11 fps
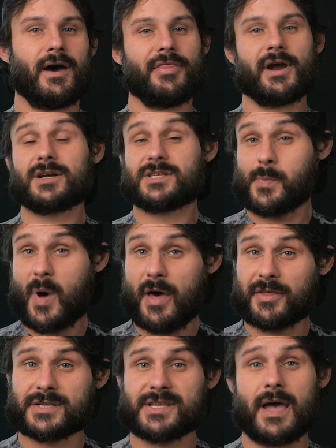Now there are some
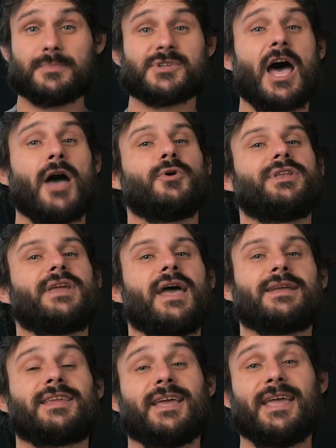other steps I would
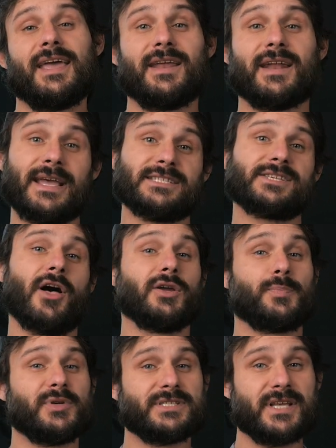take to get in a
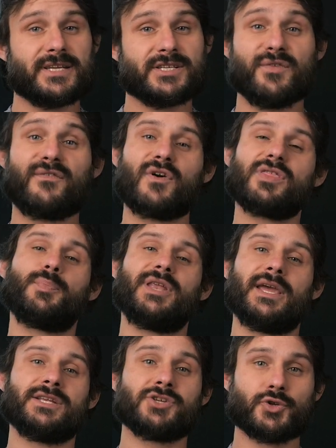solid position for the
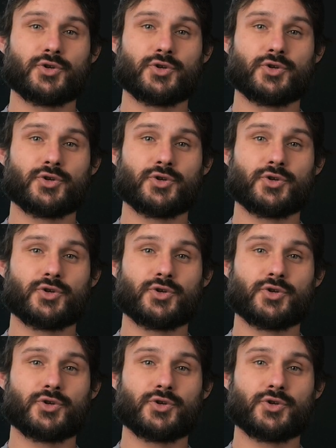potential